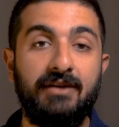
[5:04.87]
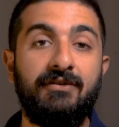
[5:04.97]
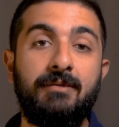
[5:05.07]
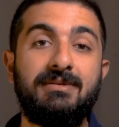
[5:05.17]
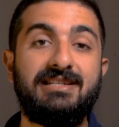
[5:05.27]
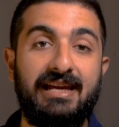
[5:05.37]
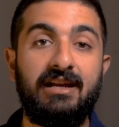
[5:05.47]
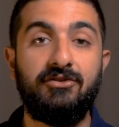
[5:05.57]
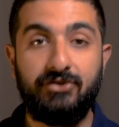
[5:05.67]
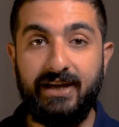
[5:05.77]
If I missed any
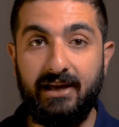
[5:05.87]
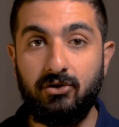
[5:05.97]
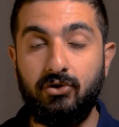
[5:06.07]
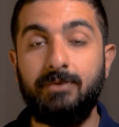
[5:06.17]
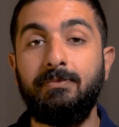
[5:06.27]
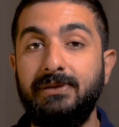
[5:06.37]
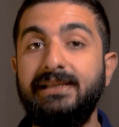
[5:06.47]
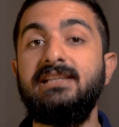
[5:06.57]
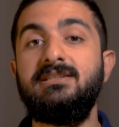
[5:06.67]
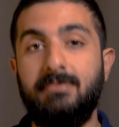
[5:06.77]
other category,
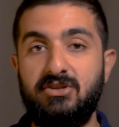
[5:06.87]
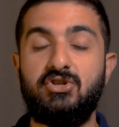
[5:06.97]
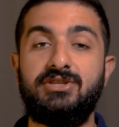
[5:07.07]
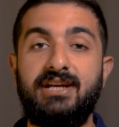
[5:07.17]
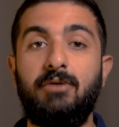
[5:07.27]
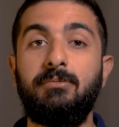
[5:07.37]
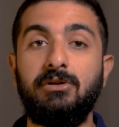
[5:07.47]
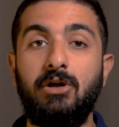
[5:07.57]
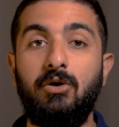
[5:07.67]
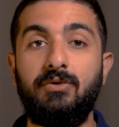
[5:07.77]
please mention down
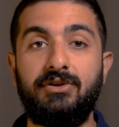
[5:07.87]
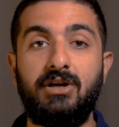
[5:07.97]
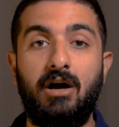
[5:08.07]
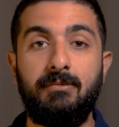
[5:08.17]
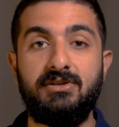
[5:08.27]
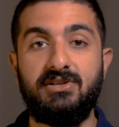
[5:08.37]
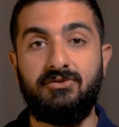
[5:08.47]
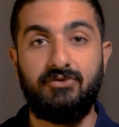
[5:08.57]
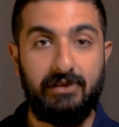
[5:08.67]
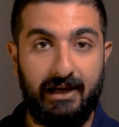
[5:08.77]
below in the comments
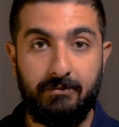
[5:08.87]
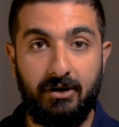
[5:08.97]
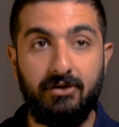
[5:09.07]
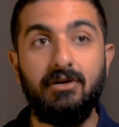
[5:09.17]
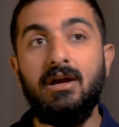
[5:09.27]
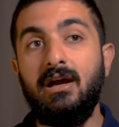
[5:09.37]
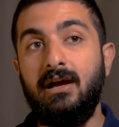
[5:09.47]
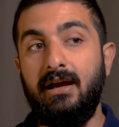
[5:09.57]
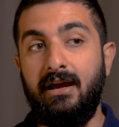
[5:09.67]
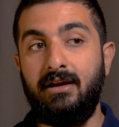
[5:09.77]
under the like button.
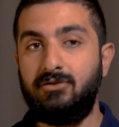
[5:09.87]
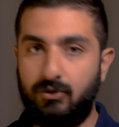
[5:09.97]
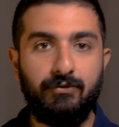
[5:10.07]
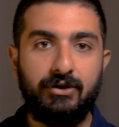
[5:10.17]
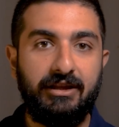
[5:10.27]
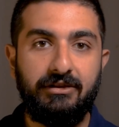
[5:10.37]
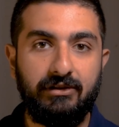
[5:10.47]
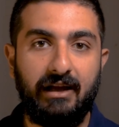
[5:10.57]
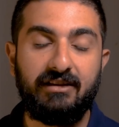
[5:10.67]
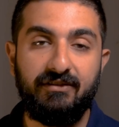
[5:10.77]
And don't forget to
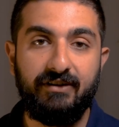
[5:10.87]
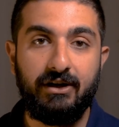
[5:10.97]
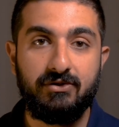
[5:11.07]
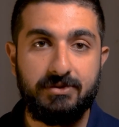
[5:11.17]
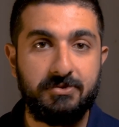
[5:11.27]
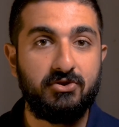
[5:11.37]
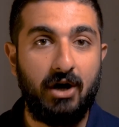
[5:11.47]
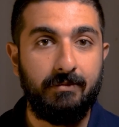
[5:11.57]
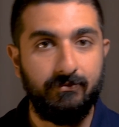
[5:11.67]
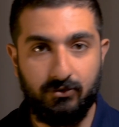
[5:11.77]
like the video and
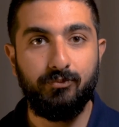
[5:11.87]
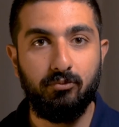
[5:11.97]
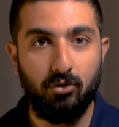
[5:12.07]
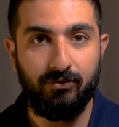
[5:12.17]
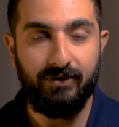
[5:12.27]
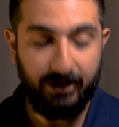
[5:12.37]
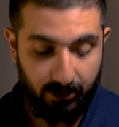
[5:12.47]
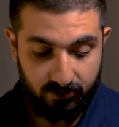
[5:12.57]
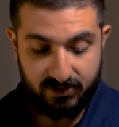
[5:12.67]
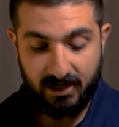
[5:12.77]
subscribe for more
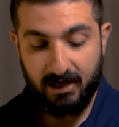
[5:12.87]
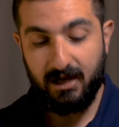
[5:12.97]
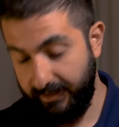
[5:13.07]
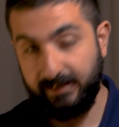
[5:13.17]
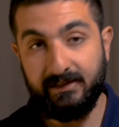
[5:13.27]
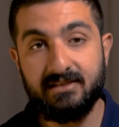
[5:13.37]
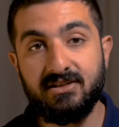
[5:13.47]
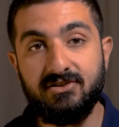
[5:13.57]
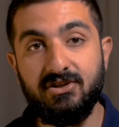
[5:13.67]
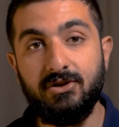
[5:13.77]
videos. And let's
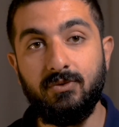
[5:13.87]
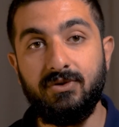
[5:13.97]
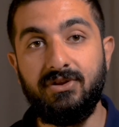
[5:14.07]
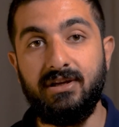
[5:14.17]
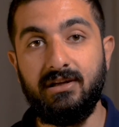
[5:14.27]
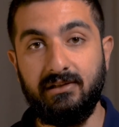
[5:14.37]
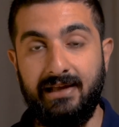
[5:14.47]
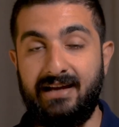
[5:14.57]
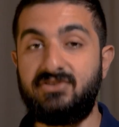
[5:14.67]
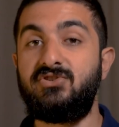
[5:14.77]
continue with the
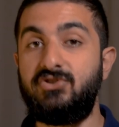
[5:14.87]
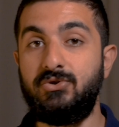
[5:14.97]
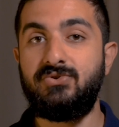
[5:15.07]
last two